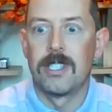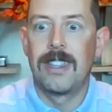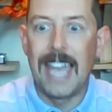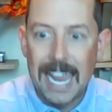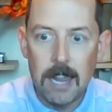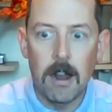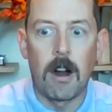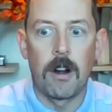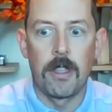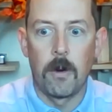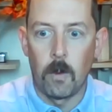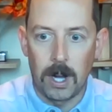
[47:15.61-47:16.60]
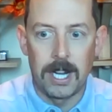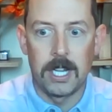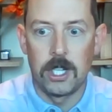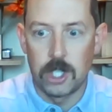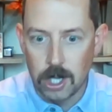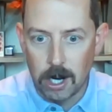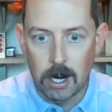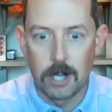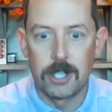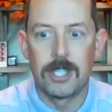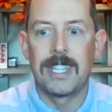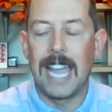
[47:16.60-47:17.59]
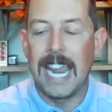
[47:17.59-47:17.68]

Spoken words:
They are the one in charge.